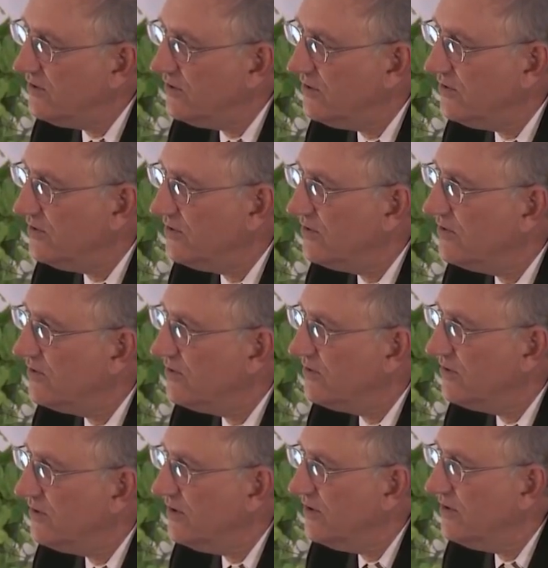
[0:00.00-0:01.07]
to
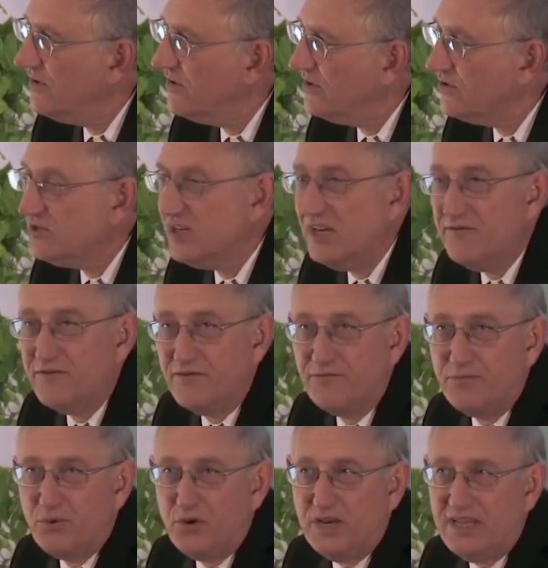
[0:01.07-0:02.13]
the chief
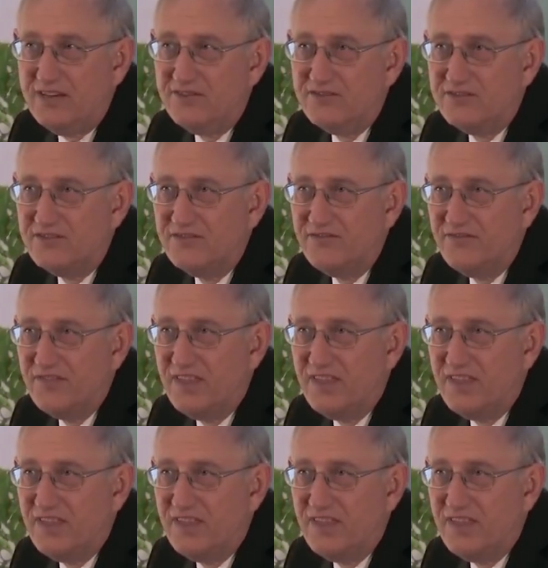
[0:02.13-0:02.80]
of police.